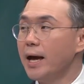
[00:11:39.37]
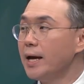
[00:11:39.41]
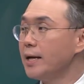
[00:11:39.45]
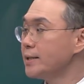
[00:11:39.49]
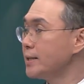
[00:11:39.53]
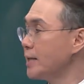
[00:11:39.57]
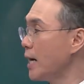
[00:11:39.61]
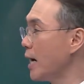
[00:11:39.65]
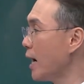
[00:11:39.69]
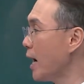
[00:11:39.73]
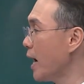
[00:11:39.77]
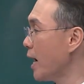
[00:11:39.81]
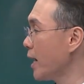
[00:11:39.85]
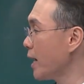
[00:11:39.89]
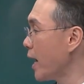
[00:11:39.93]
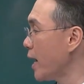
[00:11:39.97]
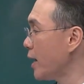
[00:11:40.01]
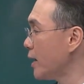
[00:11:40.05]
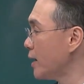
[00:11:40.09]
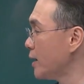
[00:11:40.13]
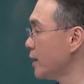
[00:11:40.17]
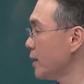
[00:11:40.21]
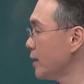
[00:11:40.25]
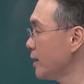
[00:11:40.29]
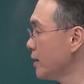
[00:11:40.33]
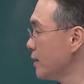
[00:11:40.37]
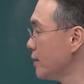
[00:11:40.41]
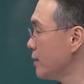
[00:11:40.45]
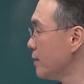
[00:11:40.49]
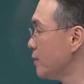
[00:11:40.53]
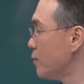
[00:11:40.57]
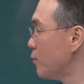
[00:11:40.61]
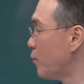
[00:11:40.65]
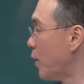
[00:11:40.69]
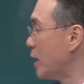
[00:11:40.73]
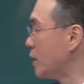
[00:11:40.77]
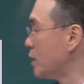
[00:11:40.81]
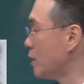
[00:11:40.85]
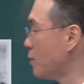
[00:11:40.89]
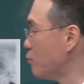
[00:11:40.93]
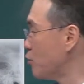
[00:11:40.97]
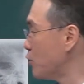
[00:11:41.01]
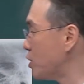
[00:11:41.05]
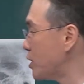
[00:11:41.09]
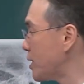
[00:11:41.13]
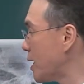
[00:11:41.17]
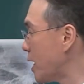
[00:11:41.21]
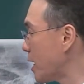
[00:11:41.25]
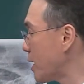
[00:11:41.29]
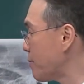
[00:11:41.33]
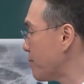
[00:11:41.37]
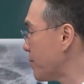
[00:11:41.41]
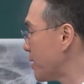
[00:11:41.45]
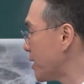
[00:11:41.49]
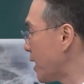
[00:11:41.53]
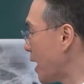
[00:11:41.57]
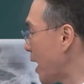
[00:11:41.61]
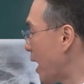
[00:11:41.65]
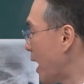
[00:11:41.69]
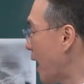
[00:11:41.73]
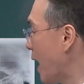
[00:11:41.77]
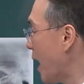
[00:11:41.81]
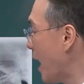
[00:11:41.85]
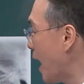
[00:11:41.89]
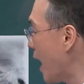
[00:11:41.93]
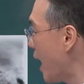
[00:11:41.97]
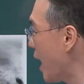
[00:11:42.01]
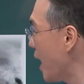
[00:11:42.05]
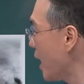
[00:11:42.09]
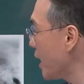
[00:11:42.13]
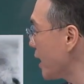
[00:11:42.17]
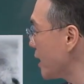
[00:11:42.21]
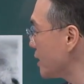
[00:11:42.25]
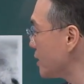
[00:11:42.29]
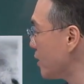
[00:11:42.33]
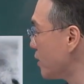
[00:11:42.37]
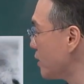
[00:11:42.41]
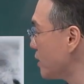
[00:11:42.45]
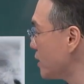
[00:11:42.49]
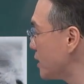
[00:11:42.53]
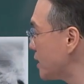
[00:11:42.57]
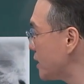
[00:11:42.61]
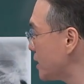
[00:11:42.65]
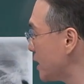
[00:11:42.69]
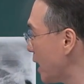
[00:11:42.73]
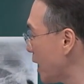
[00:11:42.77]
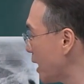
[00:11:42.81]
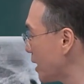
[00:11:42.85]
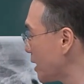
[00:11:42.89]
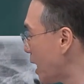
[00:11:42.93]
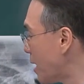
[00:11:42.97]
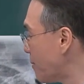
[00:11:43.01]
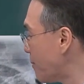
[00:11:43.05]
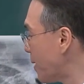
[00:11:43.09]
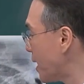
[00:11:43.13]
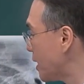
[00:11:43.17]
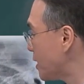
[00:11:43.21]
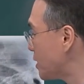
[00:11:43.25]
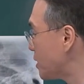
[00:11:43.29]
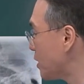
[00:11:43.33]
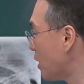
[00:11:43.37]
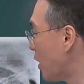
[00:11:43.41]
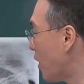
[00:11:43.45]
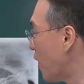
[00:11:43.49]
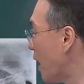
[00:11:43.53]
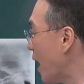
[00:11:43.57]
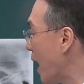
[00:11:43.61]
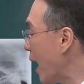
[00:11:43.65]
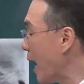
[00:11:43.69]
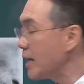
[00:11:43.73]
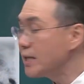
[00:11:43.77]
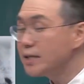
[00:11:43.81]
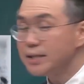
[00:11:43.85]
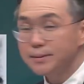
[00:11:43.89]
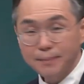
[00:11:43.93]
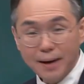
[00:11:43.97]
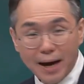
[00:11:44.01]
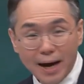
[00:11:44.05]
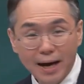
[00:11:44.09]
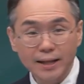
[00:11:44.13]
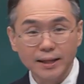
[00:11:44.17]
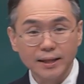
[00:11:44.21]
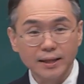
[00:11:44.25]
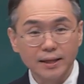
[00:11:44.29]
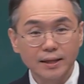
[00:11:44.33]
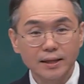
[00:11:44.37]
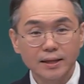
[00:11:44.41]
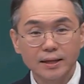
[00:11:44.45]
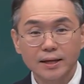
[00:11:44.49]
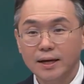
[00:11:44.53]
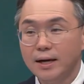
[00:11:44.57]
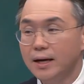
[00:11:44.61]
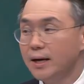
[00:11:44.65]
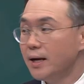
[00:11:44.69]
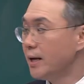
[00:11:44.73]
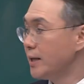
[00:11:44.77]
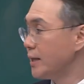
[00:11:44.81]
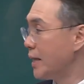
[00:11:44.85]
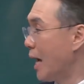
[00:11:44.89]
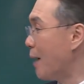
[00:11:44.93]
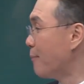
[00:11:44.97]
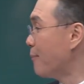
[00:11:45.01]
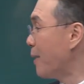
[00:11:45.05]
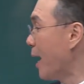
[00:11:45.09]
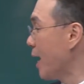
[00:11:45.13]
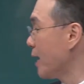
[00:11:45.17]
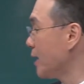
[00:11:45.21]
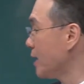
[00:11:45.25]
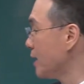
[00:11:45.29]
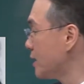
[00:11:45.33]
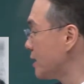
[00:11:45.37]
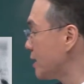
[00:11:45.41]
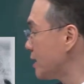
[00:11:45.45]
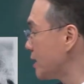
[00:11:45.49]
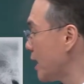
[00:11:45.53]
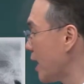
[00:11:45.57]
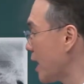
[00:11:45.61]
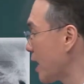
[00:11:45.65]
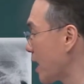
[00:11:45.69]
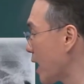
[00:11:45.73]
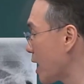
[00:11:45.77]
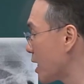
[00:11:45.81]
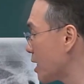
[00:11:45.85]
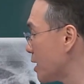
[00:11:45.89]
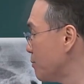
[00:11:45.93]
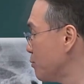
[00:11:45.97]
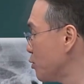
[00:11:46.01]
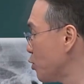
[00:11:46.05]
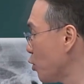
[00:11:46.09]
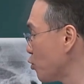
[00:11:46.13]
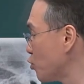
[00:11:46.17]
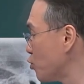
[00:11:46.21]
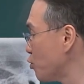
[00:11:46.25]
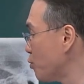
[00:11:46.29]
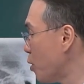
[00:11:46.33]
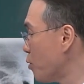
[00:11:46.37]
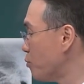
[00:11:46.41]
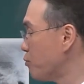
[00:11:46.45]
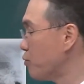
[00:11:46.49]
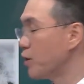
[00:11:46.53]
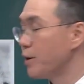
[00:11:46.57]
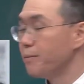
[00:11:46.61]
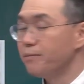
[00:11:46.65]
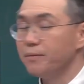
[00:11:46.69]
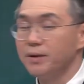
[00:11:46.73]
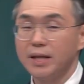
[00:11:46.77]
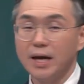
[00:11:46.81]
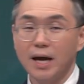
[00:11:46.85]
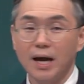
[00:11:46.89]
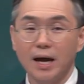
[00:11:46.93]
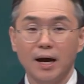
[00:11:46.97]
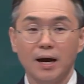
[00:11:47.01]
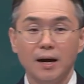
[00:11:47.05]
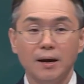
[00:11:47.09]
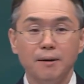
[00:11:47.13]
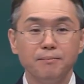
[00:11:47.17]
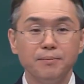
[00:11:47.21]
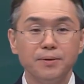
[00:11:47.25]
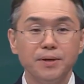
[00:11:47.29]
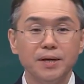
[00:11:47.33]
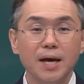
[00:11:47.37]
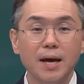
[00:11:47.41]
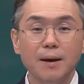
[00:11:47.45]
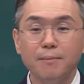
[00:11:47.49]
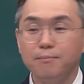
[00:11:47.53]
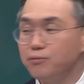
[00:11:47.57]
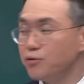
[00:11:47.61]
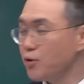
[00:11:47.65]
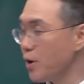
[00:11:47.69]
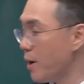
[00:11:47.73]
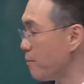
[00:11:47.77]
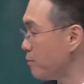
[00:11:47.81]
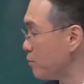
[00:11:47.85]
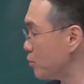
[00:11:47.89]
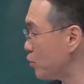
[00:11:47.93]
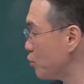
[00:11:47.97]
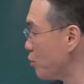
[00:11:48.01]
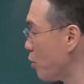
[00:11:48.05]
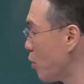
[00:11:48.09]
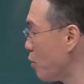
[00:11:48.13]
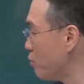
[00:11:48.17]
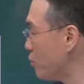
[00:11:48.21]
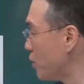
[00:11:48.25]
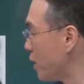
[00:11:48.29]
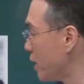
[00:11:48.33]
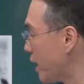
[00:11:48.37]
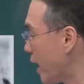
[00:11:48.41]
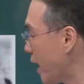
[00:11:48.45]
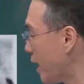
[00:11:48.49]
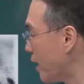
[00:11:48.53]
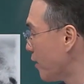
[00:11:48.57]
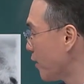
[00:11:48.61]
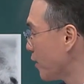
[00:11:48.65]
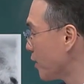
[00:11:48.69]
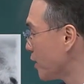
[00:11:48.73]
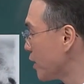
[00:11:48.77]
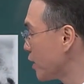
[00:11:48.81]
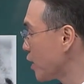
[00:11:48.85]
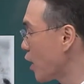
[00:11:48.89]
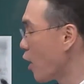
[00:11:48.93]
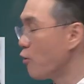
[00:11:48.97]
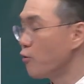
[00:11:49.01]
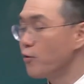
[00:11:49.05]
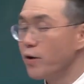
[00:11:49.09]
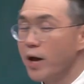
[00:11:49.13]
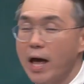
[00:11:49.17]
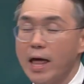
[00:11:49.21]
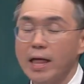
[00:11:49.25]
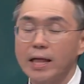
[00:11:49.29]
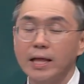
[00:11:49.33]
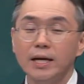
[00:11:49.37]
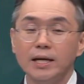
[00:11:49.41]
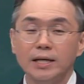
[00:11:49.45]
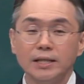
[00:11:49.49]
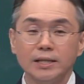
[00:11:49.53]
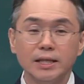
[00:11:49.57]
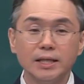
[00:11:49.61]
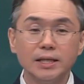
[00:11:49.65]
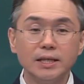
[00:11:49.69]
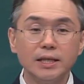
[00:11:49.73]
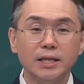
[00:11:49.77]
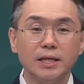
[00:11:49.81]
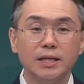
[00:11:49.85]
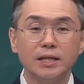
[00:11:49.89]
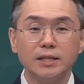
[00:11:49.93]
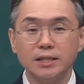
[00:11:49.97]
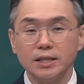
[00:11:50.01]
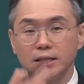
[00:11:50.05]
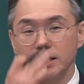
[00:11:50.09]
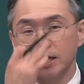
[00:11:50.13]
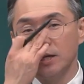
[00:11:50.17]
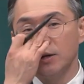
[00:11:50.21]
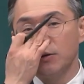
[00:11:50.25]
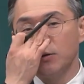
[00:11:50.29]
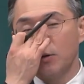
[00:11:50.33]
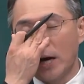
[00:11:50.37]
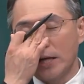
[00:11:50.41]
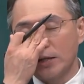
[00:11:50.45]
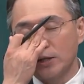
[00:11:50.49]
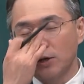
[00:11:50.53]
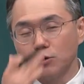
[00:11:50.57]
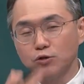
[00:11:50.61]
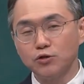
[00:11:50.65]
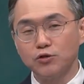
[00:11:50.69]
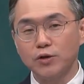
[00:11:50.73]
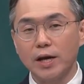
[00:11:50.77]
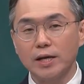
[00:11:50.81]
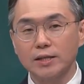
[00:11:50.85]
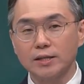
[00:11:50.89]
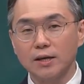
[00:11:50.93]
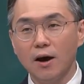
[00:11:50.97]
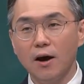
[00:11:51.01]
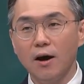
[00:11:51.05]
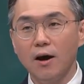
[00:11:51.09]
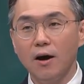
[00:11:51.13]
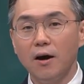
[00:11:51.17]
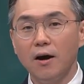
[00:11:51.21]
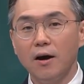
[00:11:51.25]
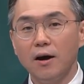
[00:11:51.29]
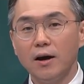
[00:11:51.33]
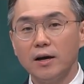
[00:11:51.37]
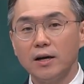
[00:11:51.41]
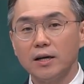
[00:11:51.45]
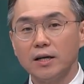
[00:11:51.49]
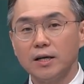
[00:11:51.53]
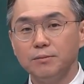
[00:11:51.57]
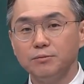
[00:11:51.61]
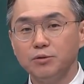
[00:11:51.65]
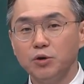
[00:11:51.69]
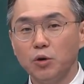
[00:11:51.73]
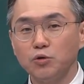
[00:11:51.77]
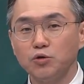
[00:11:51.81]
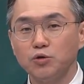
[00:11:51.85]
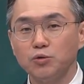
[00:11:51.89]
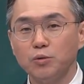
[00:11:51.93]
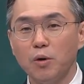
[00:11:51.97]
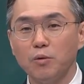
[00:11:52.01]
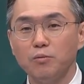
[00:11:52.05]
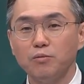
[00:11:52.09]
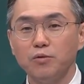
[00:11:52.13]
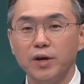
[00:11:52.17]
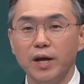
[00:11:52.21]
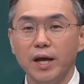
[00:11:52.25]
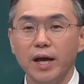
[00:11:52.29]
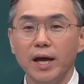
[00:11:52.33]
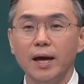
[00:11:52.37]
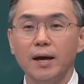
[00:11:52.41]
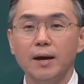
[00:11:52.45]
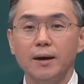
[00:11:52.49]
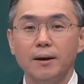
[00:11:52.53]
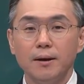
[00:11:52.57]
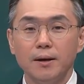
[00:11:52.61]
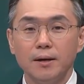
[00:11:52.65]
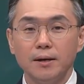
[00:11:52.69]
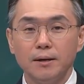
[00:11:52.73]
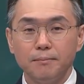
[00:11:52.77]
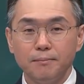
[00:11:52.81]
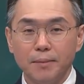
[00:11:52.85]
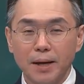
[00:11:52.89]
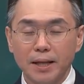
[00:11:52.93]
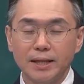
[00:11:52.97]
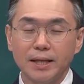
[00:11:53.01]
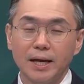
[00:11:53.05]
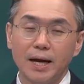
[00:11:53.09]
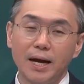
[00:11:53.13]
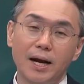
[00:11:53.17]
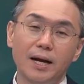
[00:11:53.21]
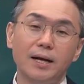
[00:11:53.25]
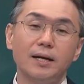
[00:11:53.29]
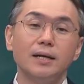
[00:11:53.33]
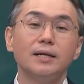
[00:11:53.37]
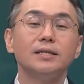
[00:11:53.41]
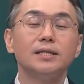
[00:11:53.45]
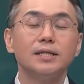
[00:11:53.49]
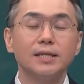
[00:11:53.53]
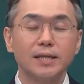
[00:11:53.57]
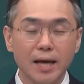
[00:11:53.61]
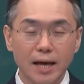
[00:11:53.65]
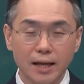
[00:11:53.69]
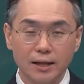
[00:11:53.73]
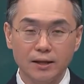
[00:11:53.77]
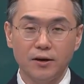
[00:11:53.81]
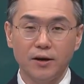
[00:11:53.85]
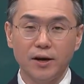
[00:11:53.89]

This is the case. In the upper, it's fully edentulous. There are some residual teeth in the lower, but there are metallic restorations. In the case of PFM restorations, when CT is taken, there can be metal scattering.